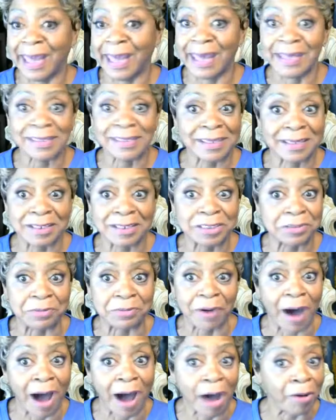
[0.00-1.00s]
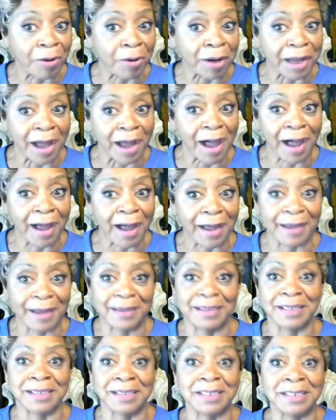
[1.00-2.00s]
like as unto our
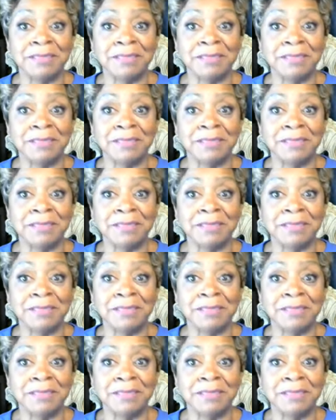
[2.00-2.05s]
God.